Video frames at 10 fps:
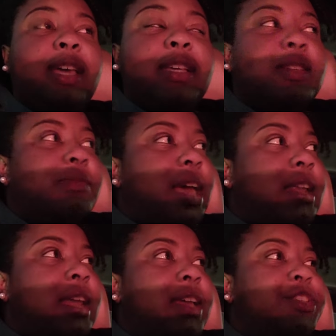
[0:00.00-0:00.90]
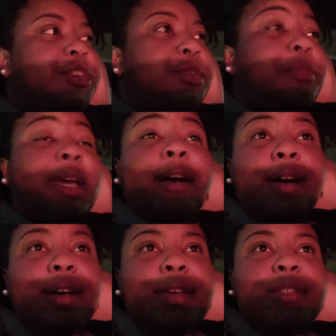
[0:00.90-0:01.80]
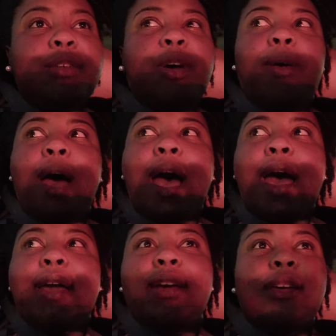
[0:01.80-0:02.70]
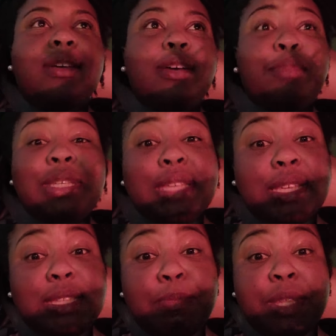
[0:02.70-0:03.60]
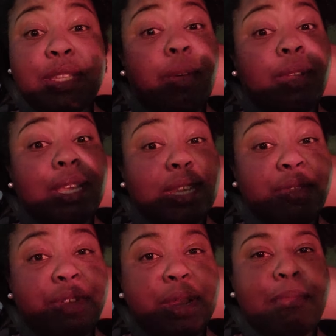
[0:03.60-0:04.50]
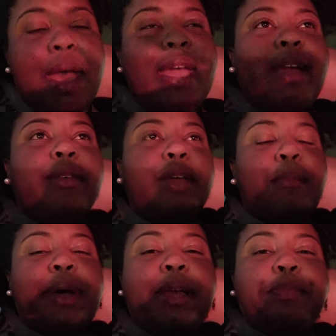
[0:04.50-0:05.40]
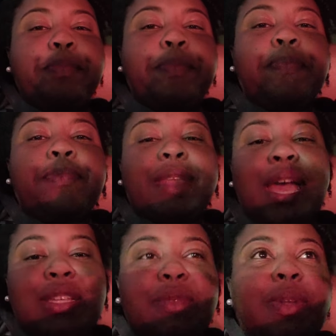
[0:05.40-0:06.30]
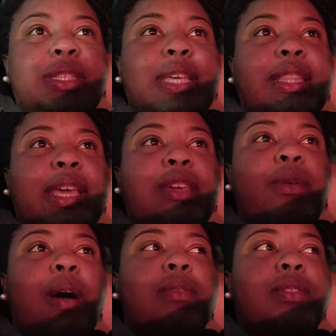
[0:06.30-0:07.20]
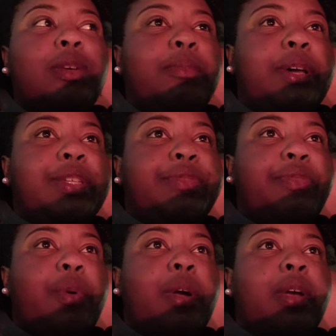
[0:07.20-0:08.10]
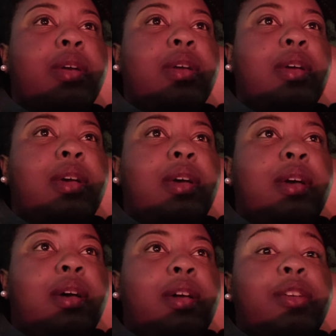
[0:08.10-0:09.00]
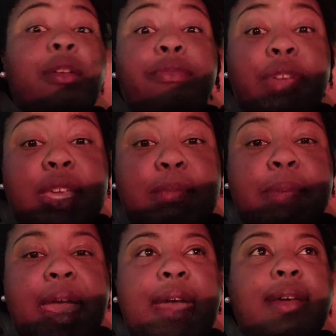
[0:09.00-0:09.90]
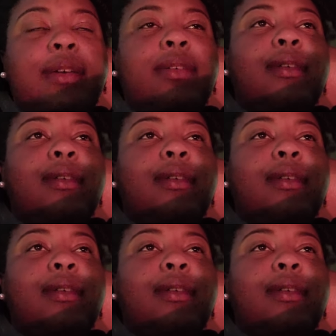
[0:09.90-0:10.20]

things of that nature, because, you know, I could be seeing something totally different in my area. But I just want to say thank you all so much for your feedback,